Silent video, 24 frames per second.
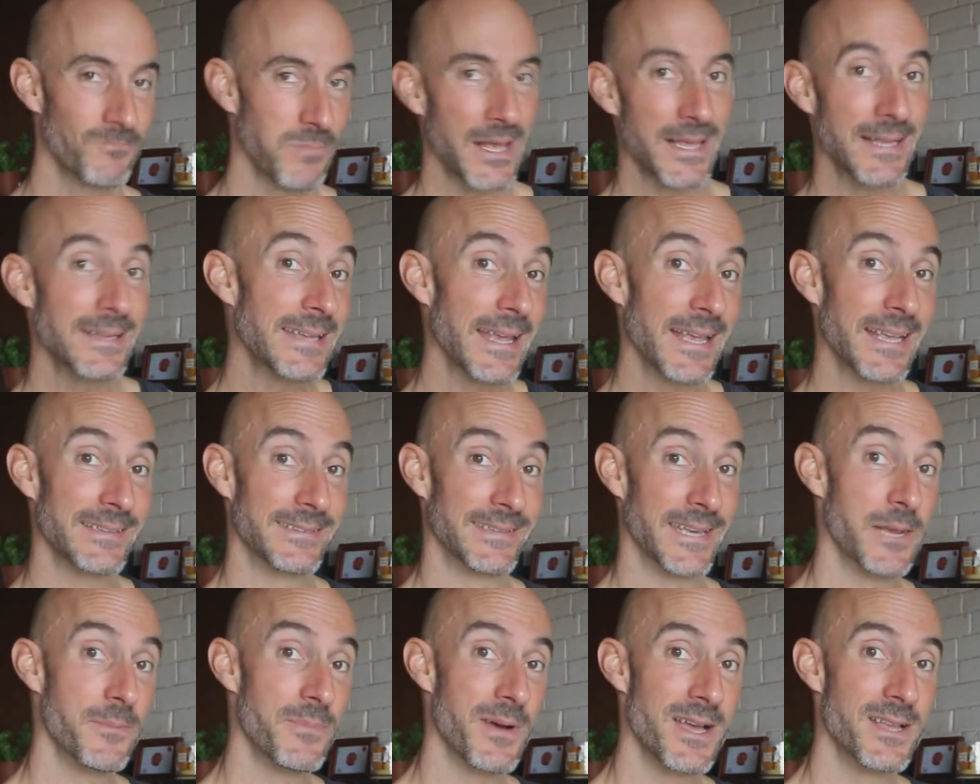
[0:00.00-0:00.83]
Probably take
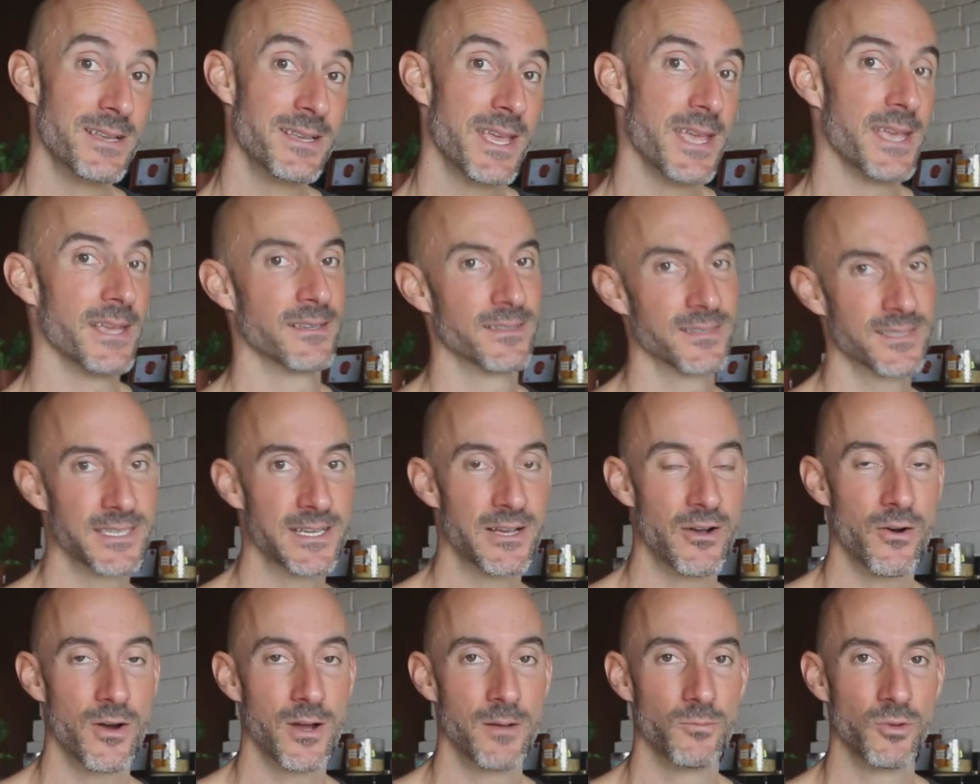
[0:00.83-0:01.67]
it day by day, see
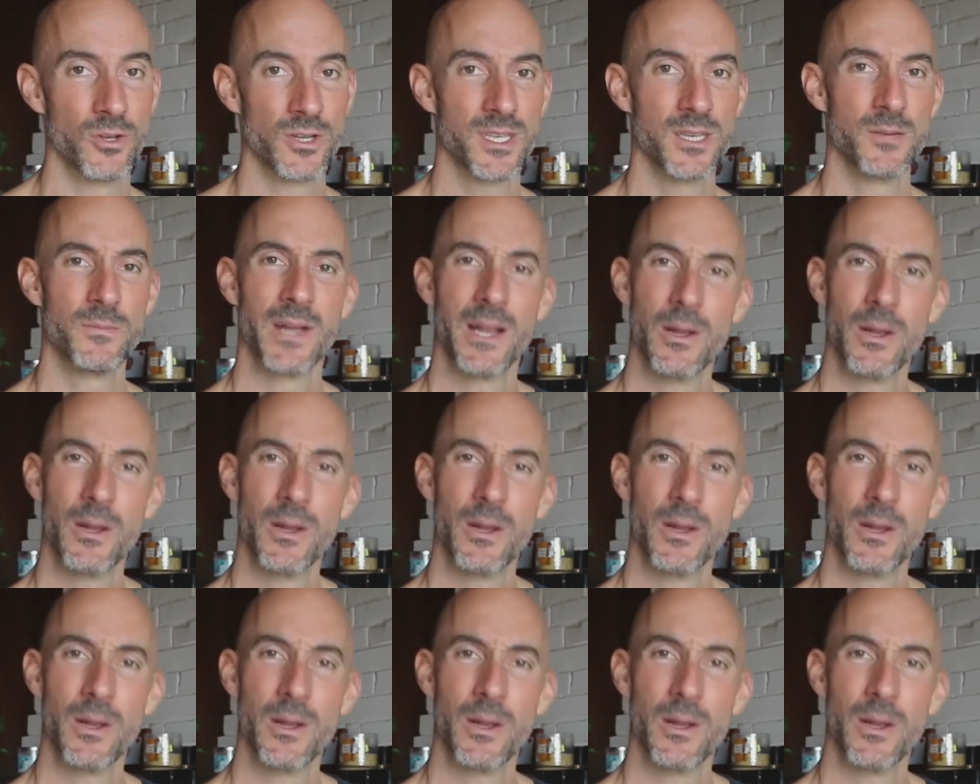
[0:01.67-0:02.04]
how I'm looking,